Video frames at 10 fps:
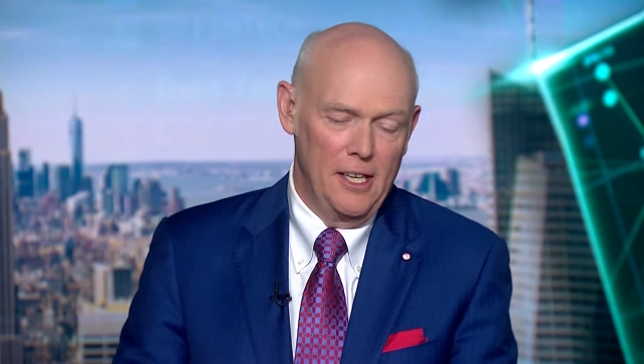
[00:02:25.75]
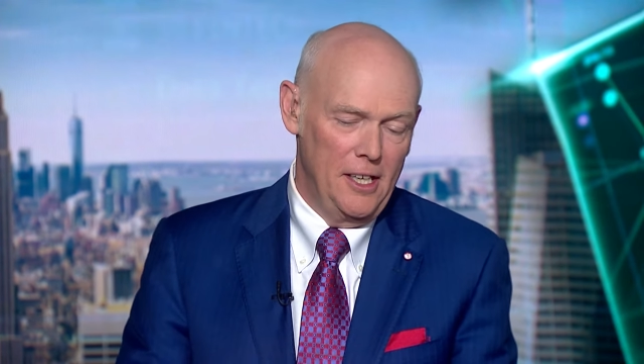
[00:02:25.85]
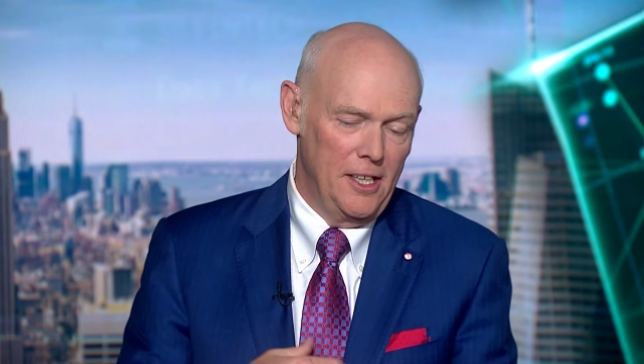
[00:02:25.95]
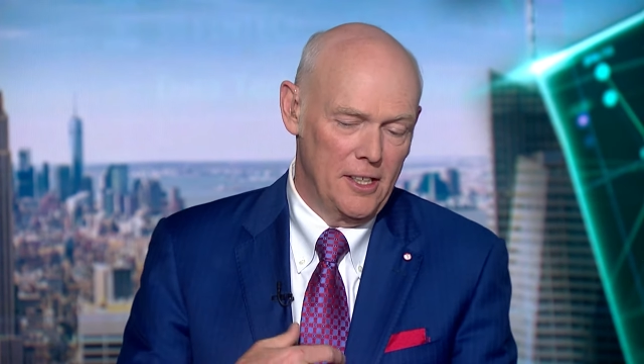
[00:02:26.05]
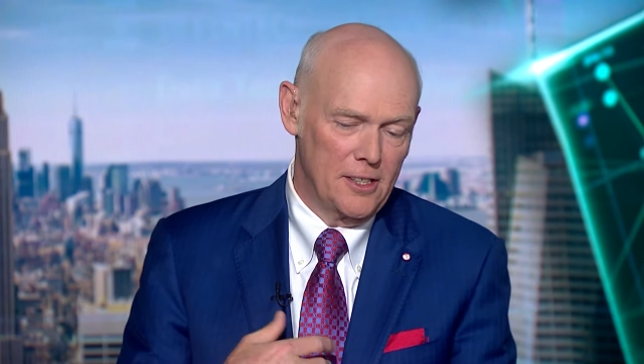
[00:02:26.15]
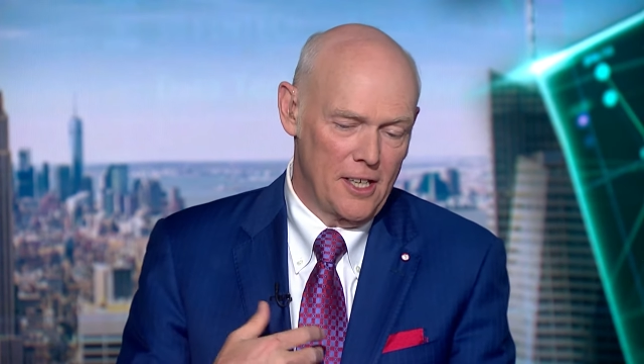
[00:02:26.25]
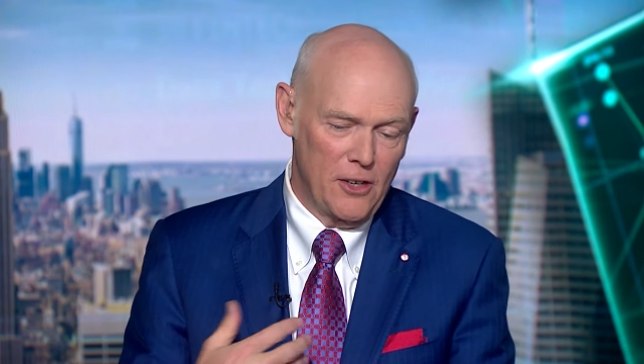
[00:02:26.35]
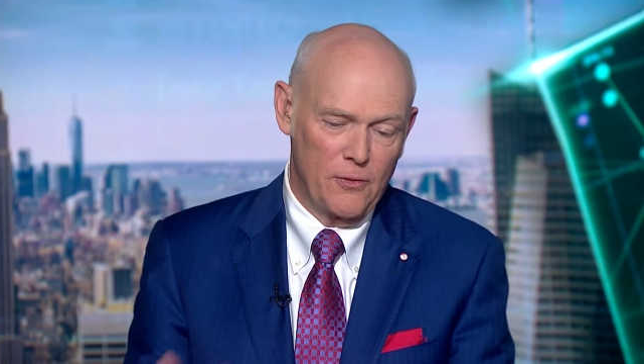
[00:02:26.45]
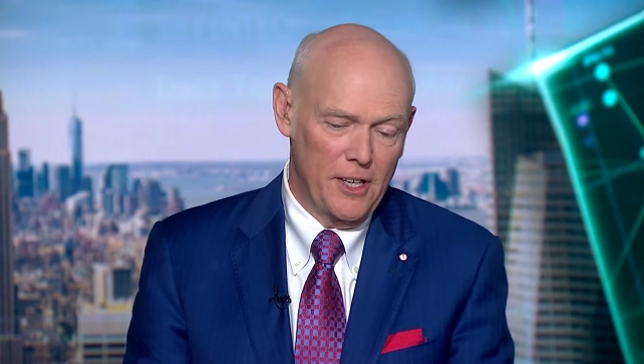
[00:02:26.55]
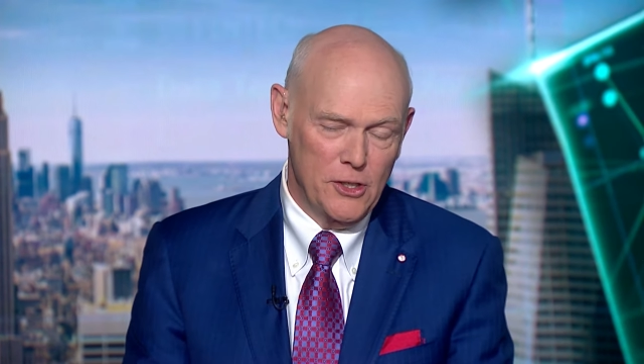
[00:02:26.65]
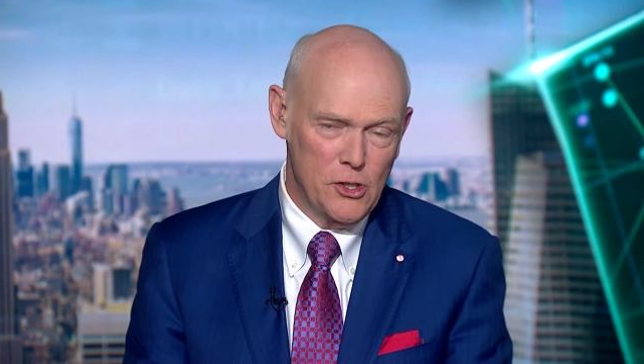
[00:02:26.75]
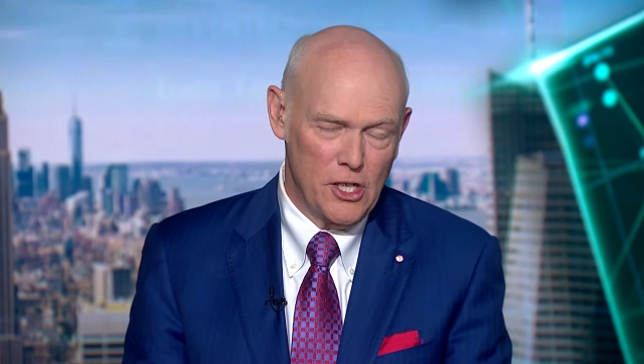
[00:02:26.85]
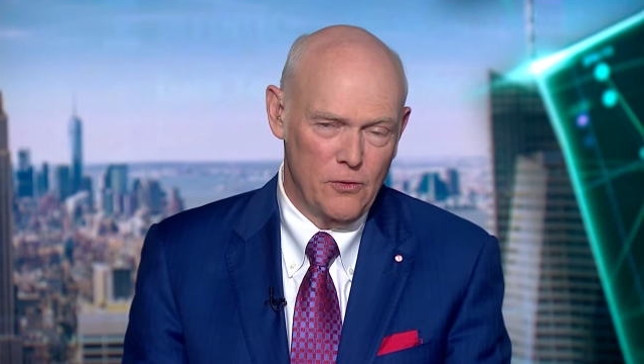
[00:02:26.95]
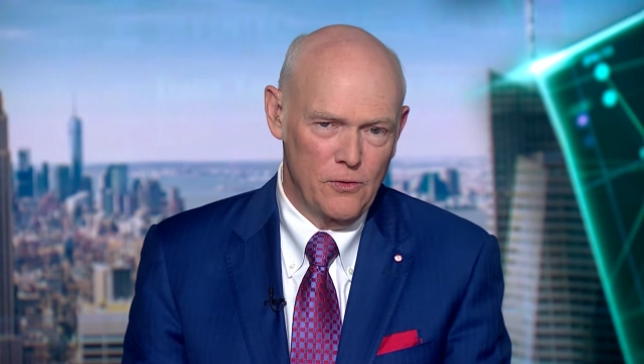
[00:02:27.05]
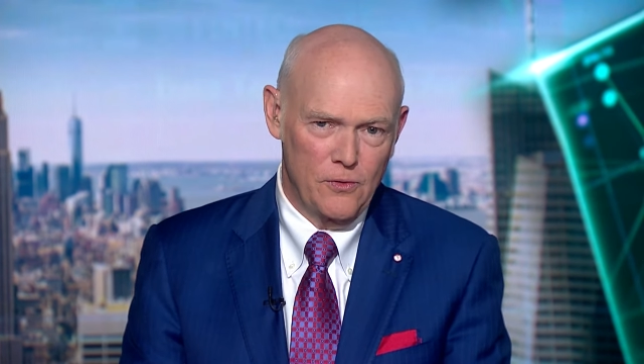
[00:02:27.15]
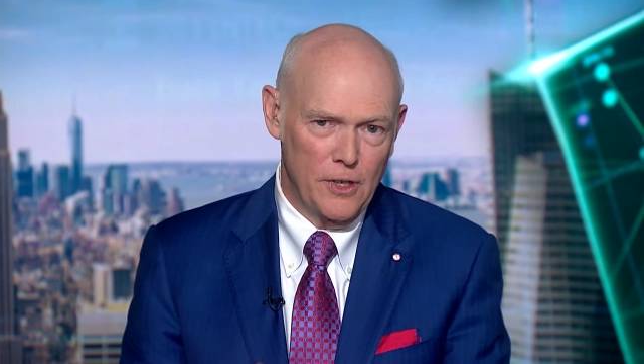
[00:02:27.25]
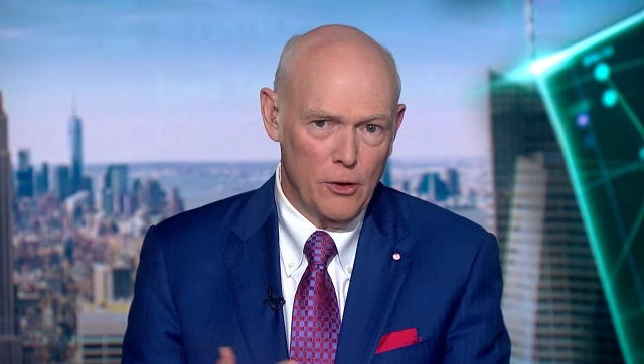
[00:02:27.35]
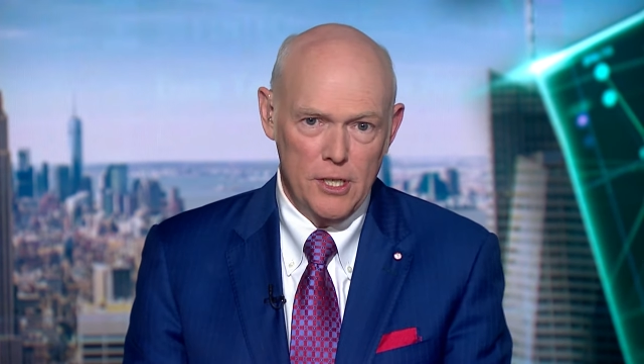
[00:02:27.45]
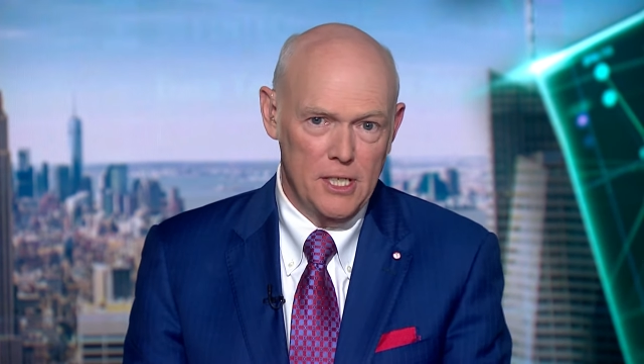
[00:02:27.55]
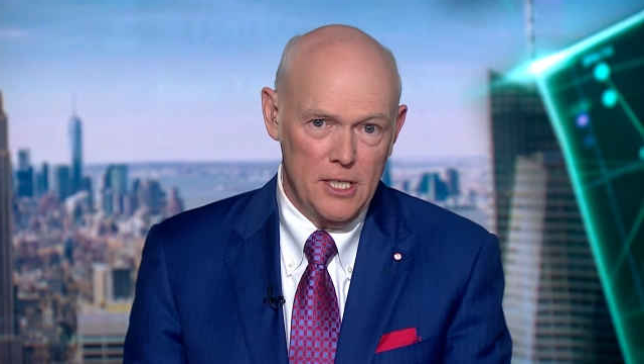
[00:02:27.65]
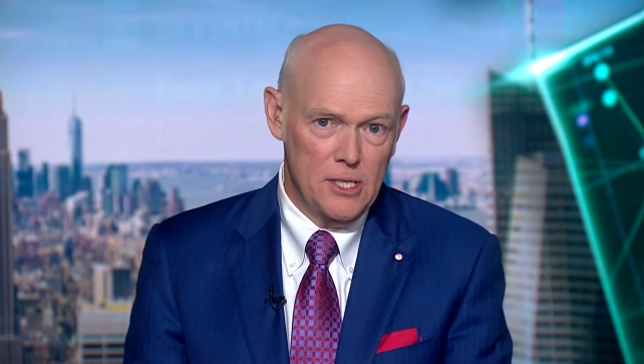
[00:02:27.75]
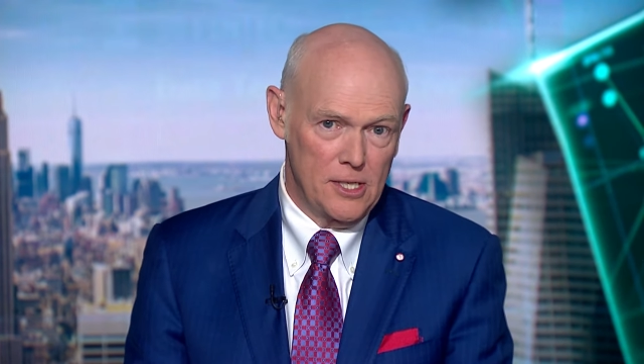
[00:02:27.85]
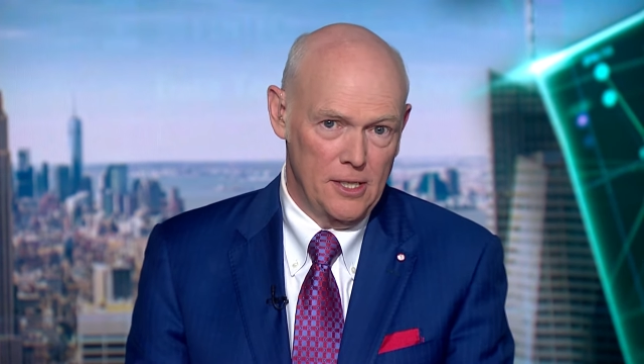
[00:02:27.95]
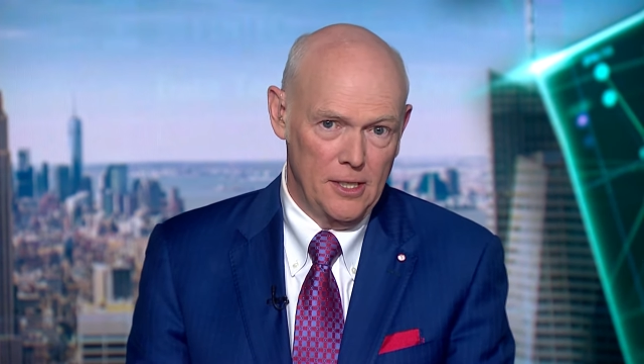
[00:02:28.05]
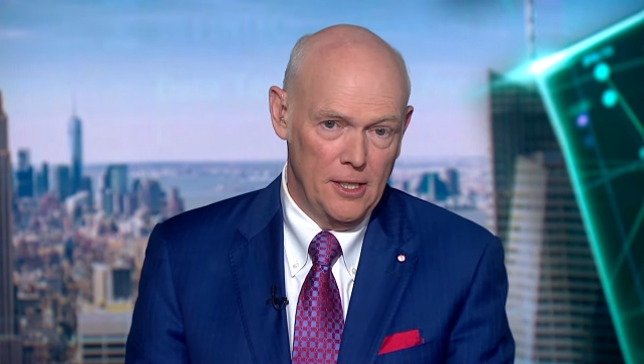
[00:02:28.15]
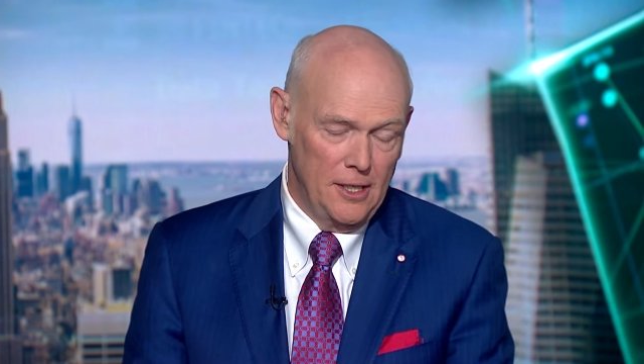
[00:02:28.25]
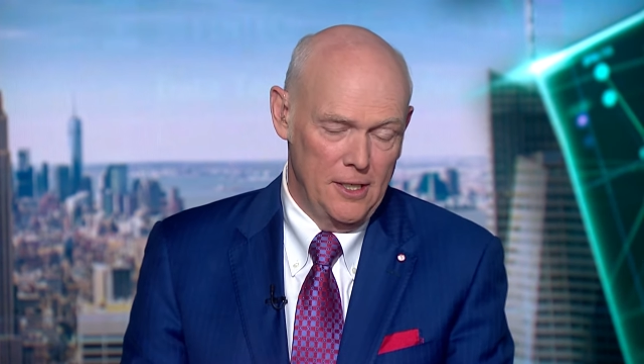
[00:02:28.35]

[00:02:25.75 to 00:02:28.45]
And I find Jeff very easy